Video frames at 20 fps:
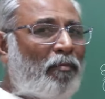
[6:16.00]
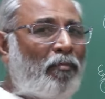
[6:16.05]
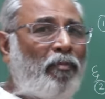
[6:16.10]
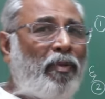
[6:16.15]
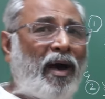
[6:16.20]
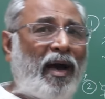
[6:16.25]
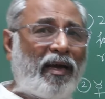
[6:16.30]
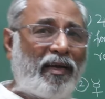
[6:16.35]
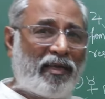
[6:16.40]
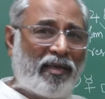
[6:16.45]

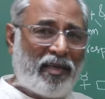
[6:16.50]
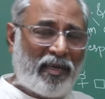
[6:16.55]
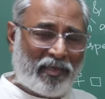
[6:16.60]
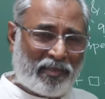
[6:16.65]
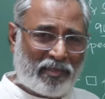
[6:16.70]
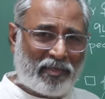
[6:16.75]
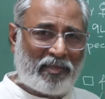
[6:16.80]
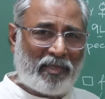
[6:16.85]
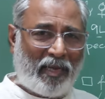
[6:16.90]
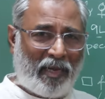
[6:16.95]

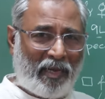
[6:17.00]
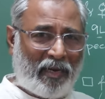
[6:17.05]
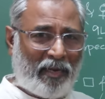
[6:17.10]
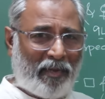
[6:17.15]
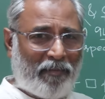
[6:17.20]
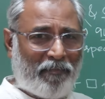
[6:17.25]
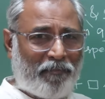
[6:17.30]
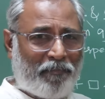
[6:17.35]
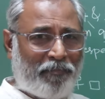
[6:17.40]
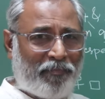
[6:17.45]

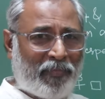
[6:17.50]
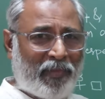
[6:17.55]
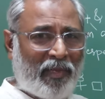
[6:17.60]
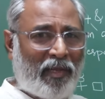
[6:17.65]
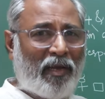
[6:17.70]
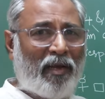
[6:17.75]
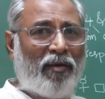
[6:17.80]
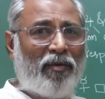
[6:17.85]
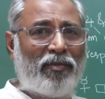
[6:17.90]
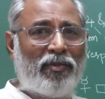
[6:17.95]
Bhagyasthana,
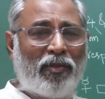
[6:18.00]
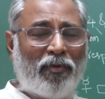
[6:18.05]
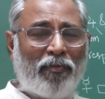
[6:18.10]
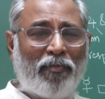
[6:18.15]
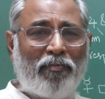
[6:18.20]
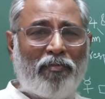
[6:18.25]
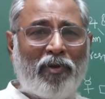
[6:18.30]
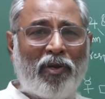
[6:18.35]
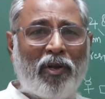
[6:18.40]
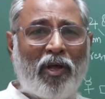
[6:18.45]
the
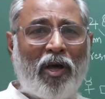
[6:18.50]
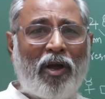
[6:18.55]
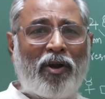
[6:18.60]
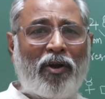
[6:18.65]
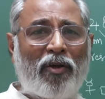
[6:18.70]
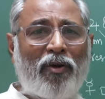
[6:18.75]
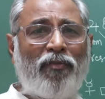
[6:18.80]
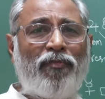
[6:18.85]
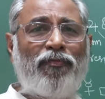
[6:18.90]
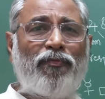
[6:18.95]

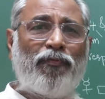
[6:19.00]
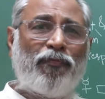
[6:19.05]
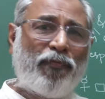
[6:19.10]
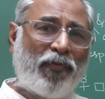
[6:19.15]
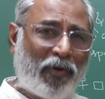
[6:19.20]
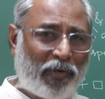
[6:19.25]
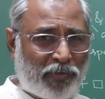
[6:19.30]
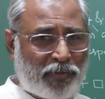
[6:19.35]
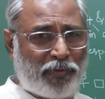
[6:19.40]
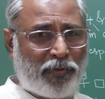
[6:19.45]
lord of
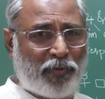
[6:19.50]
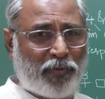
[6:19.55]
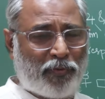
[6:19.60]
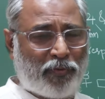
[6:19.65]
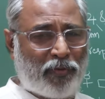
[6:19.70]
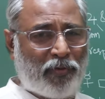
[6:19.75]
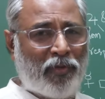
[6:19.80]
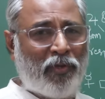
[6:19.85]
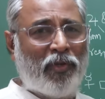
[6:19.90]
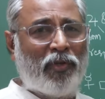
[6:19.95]

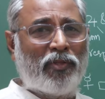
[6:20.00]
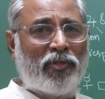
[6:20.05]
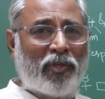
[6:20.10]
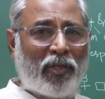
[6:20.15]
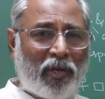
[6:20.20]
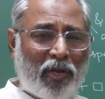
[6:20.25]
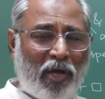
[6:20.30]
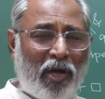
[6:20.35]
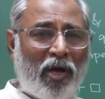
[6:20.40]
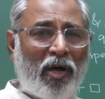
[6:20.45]
fortune,
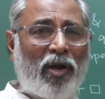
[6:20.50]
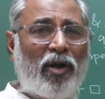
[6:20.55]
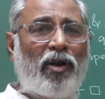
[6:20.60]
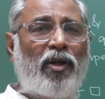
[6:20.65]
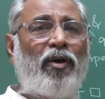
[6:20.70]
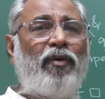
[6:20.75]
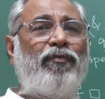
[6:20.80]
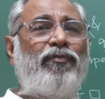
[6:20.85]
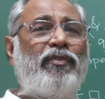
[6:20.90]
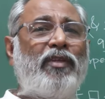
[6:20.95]
the
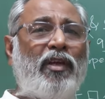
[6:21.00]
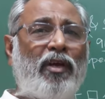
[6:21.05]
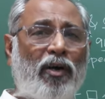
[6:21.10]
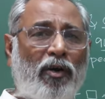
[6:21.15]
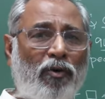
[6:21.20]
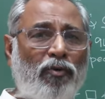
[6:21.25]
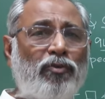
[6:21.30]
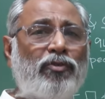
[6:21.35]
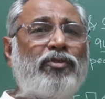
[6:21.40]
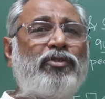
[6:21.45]
lord of the
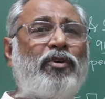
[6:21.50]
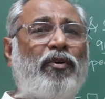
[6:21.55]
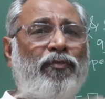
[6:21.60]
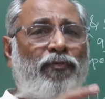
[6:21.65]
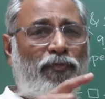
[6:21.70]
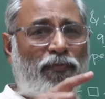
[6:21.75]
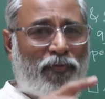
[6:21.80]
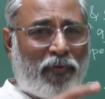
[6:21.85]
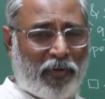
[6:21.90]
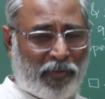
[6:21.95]
house
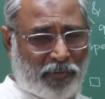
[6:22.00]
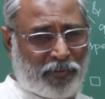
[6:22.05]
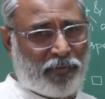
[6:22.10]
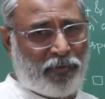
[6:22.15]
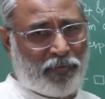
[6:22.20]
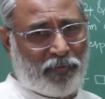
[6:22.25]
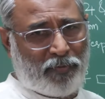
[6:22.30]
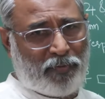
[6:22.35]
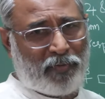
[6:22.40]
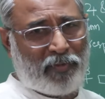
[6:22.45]
of
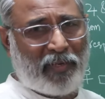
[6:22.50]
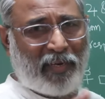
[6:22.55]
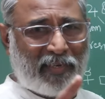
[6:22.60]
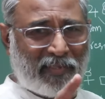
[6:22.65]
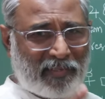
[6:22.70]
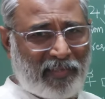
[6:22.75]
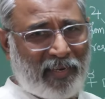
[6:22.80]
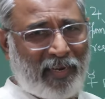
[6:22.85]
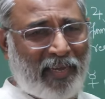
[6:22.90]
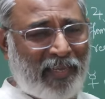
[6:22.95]
fortune,
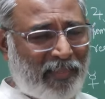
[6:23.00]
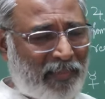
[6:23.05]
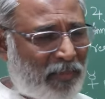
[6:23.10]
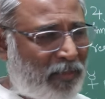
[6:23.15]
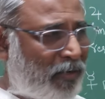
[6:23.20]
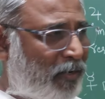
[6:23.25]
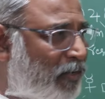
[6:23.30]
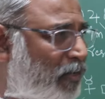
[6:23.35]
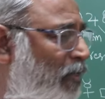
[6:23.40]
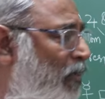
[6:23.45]
that is the ninth
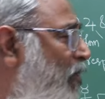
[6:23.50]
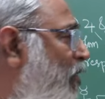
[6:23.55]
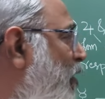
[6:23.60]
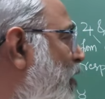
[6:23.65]
lord,